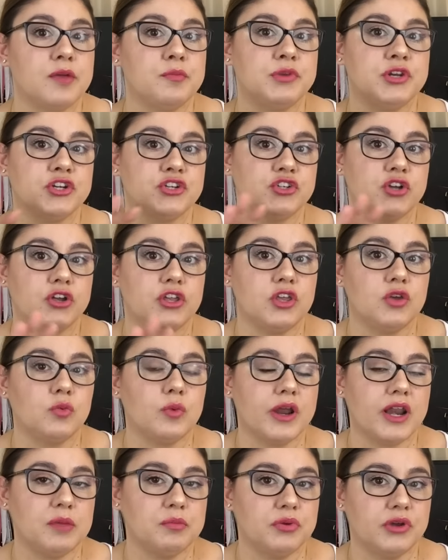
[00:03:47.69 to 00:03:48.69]
I'm gonna show you
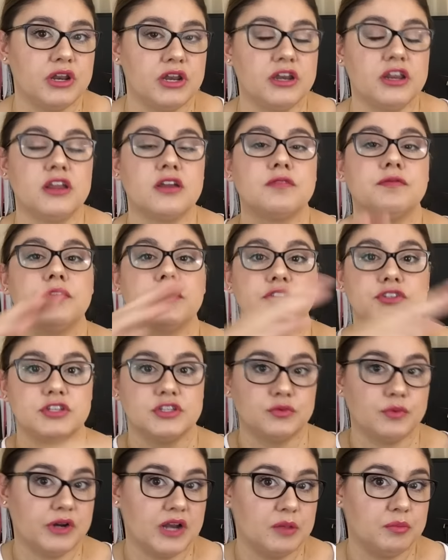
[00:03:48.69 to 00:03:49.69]
what I put in here
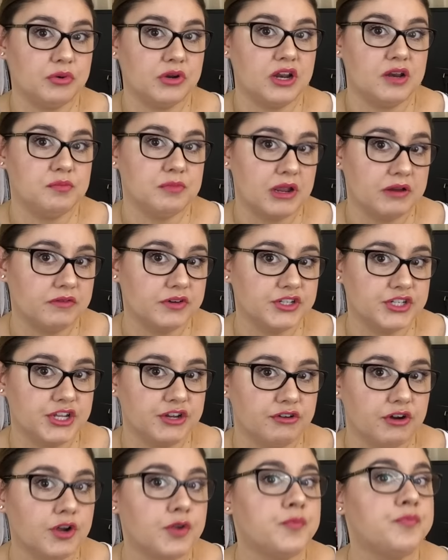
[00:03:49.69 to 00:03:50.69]
versus what I put in my
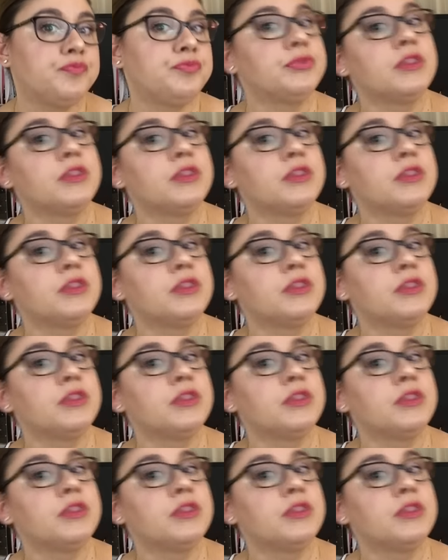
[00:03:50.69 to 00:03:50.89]
Retiro.